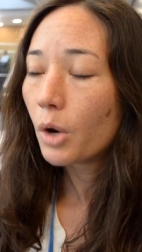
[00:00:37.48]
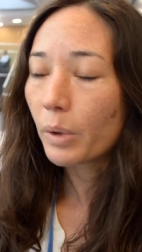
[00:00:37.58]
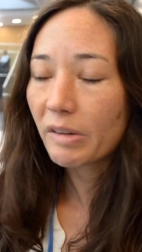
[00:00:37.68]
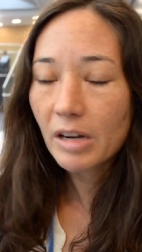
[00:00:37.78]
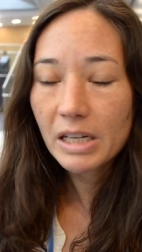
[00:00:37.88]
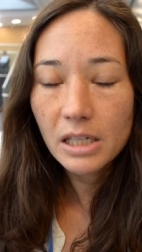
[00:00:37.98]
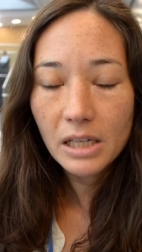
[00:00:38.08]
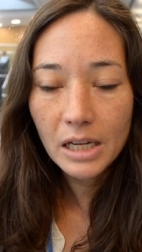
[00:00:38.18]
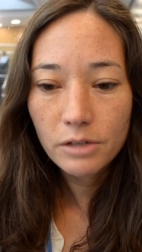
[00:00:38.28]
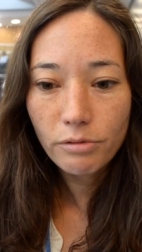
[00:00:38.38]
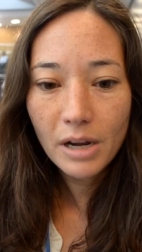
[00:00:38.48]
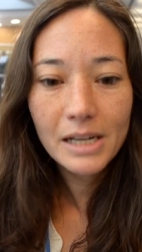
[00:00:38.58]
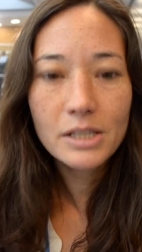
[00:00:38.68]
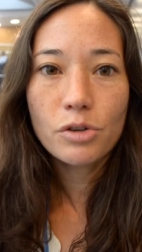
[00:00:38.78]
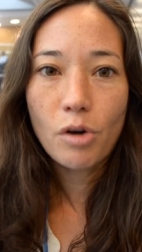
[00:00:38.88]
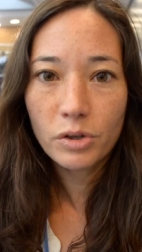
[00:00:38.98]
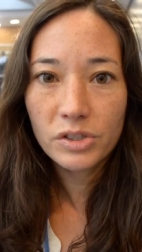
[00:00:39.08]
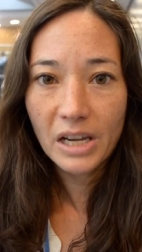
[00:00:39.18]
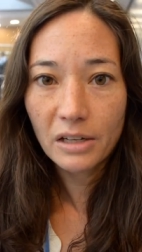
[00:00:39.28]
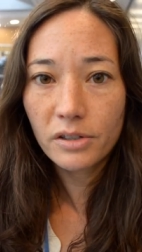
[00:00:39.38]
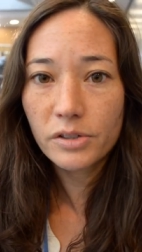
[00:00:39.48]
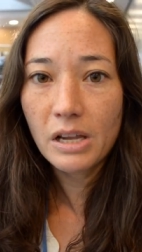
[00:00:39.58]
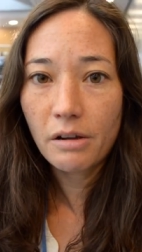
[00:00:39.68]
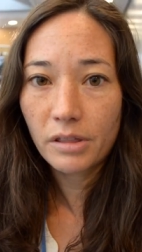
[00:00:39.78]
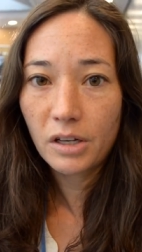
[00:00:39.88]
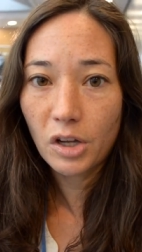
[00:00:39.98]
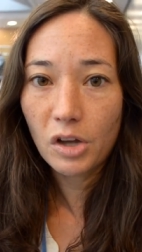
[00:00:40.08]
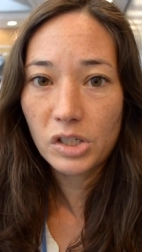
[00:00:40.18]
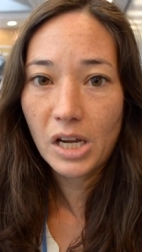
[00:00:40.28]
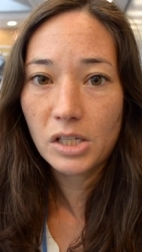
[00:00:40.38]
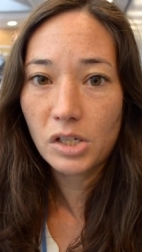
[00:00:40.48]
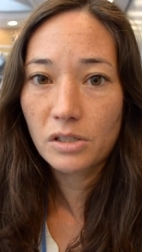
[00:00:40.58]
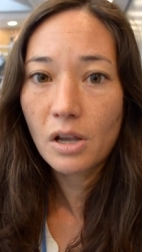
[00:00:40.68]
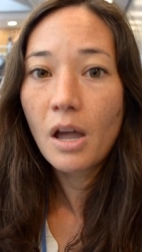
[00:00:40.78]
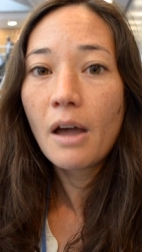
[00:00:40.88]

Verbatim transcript: We re- need really strong signals here in the negotiations